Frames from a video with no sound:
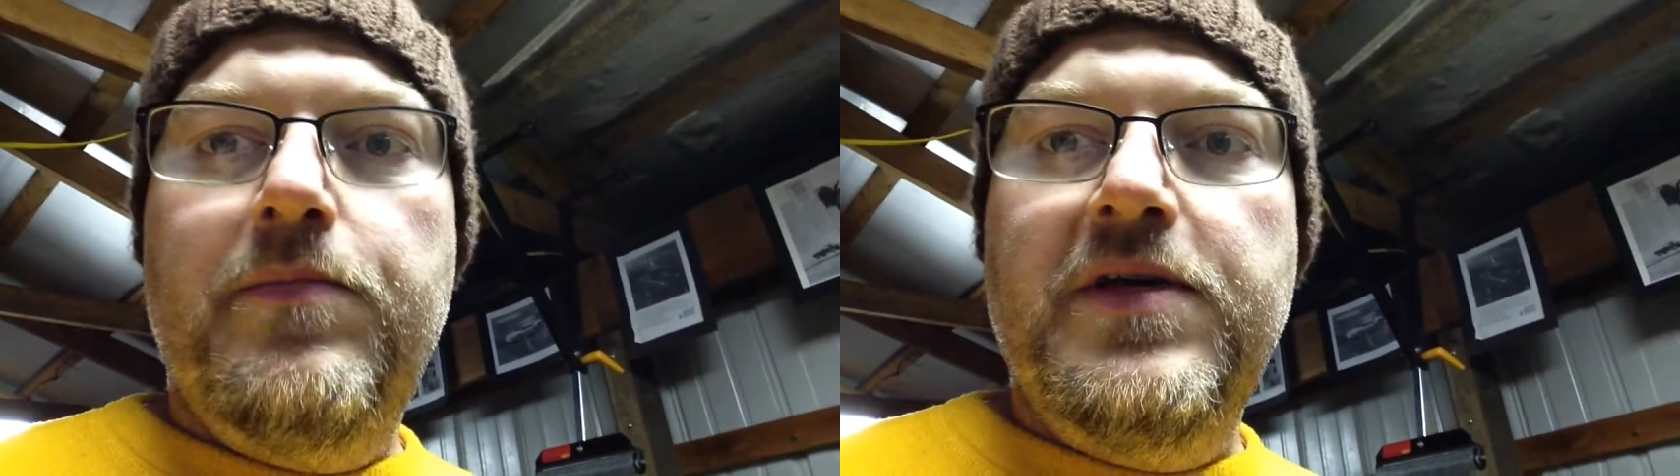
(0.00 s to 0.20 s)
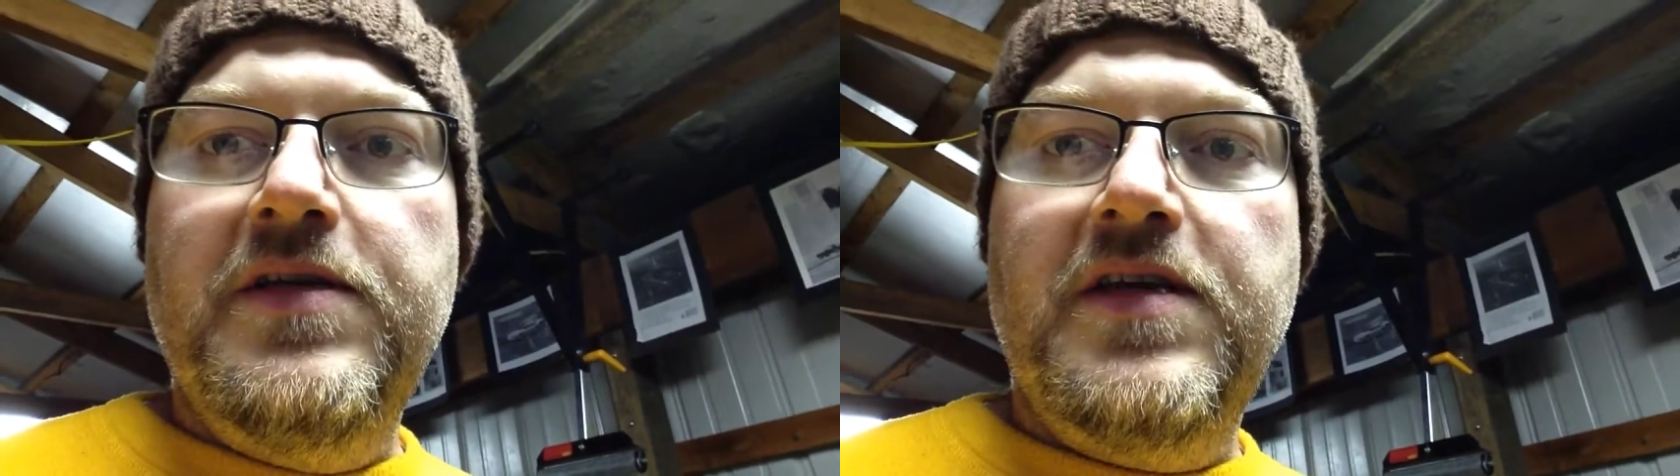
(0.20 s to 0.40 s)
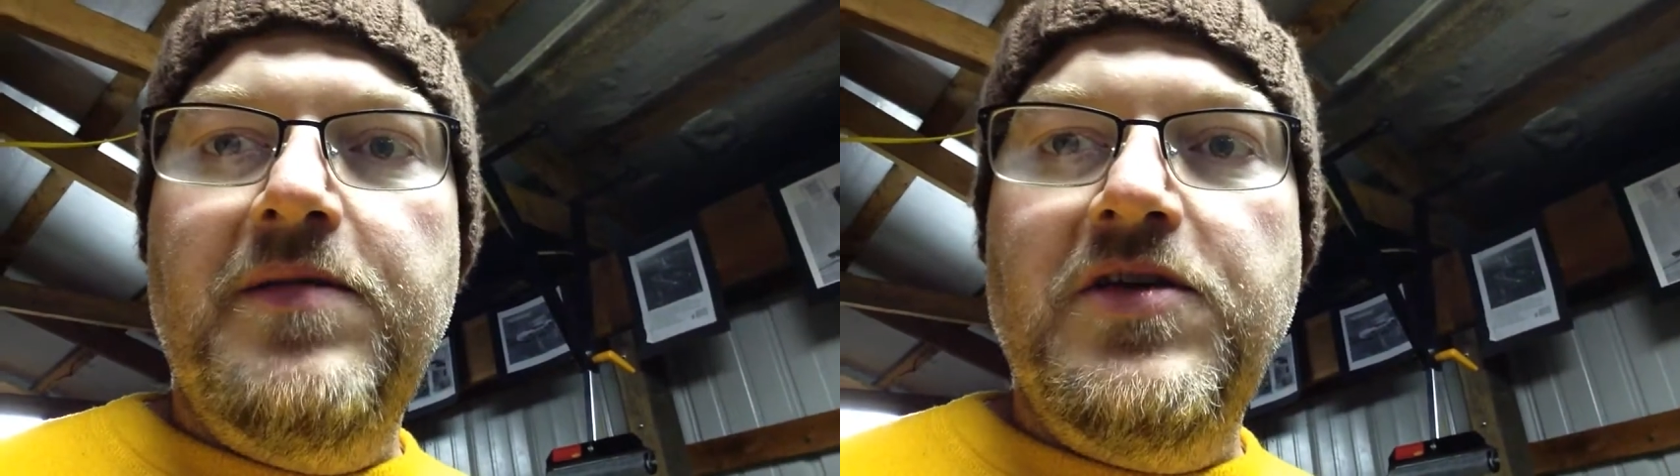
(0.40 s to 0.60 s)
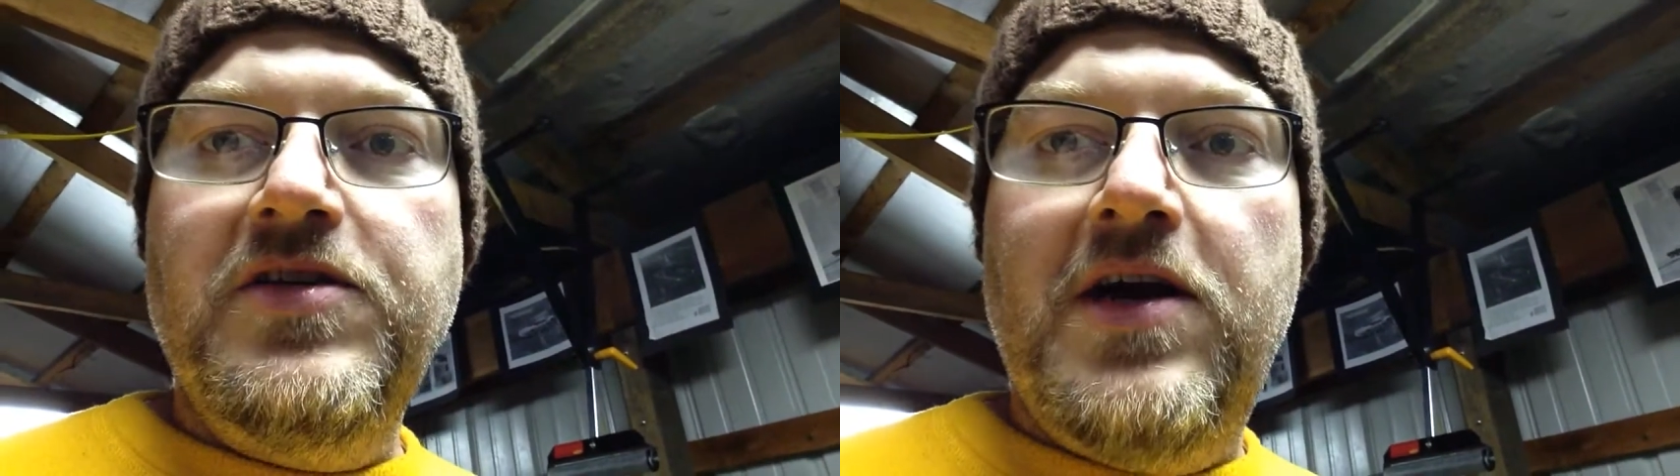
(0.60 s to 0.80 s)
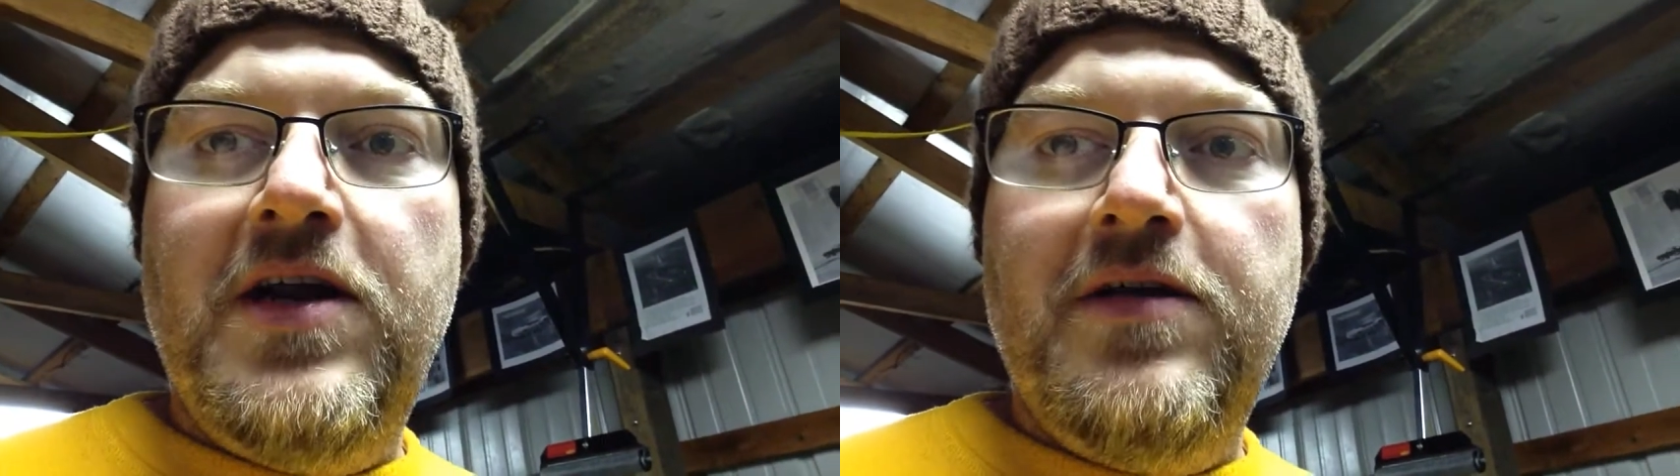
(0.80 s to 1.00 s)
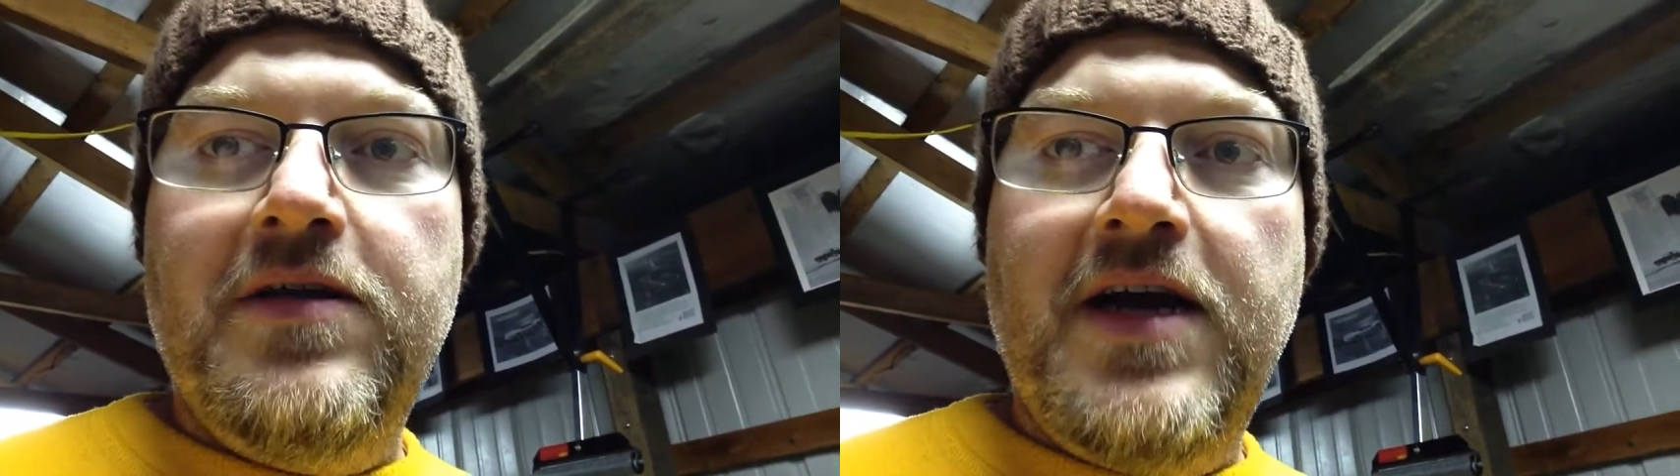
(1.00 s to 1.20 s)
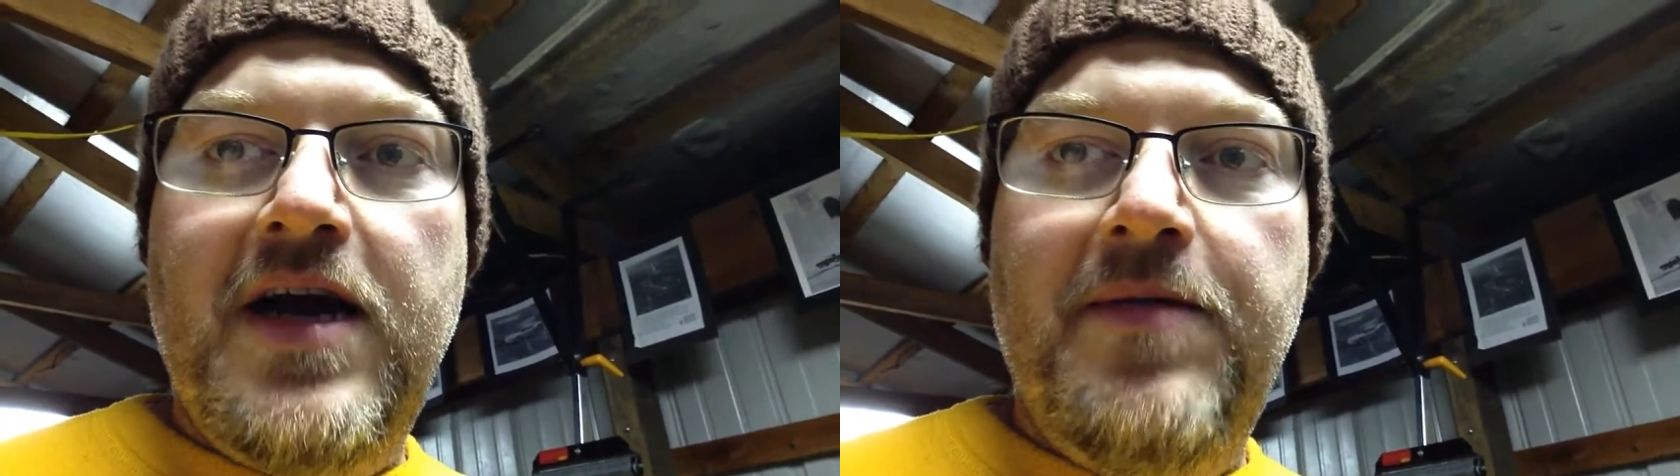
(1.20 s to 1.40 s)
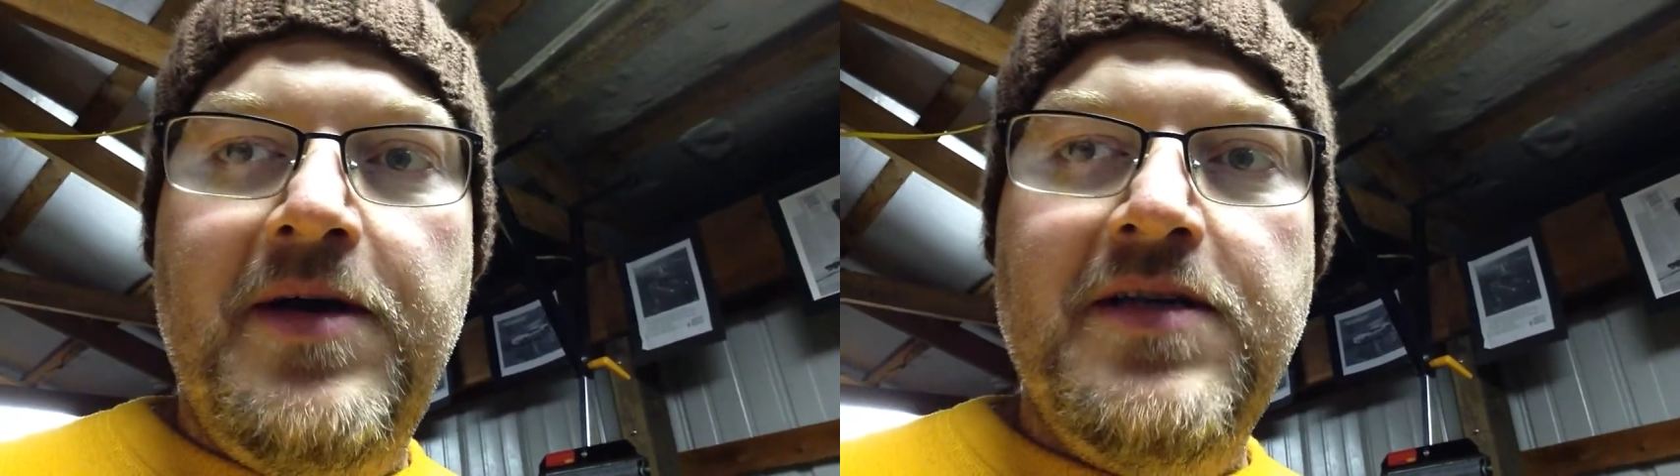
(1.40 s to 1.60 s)
Please give me a shout out in the
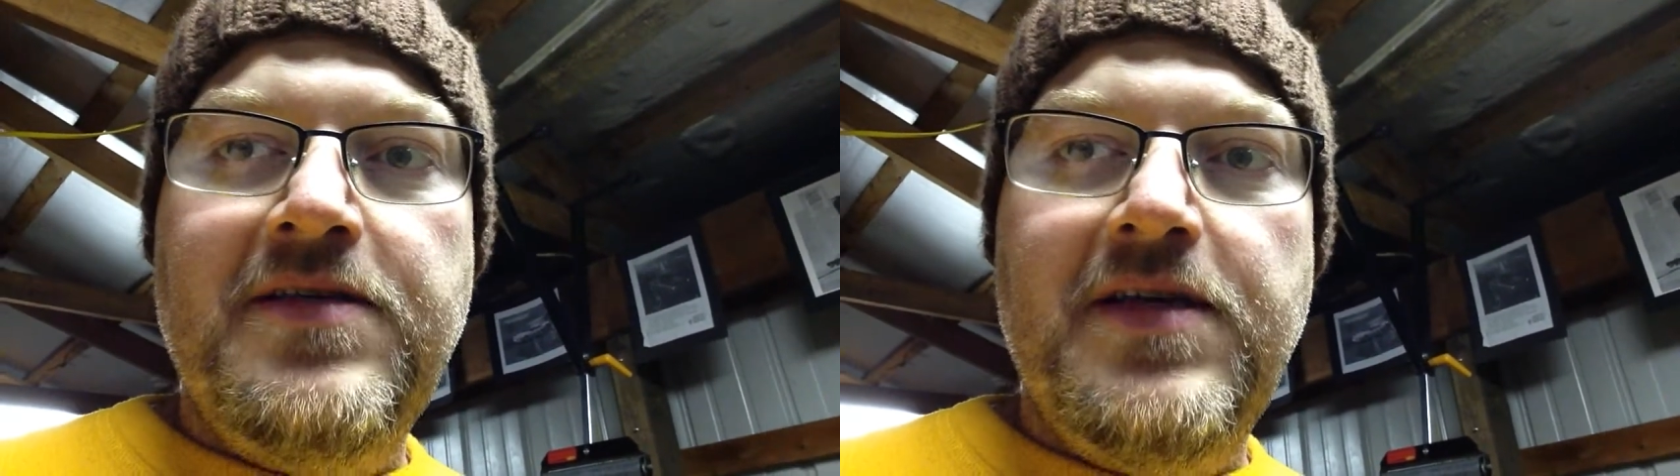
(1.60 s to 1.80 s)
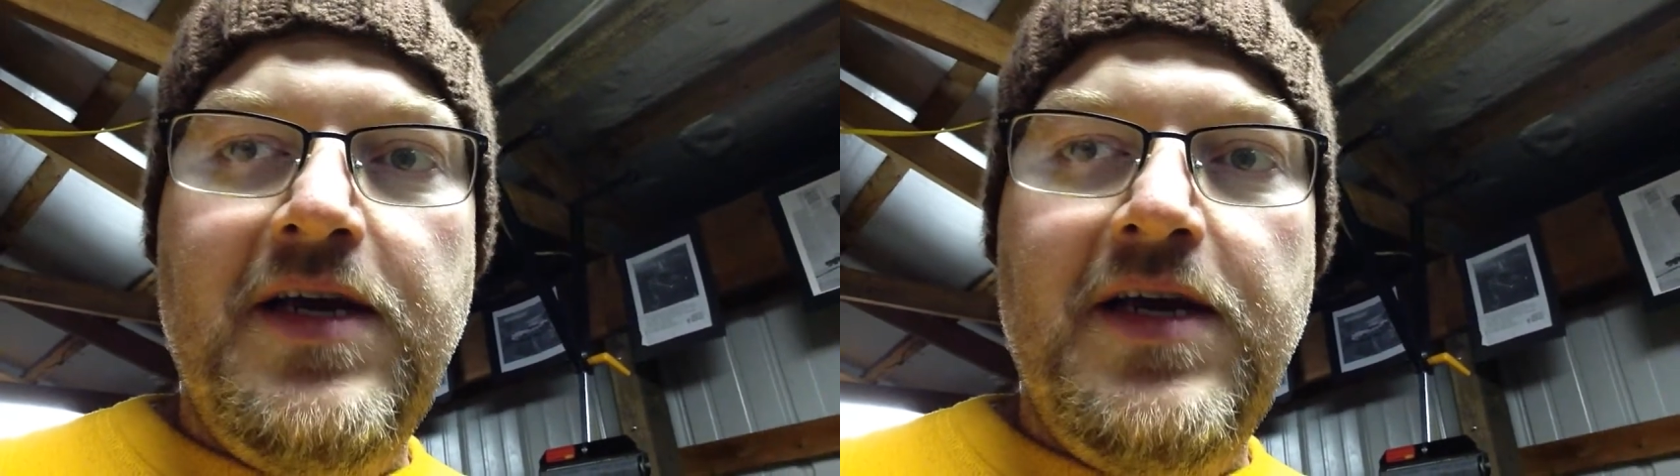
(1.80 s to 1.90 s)
comments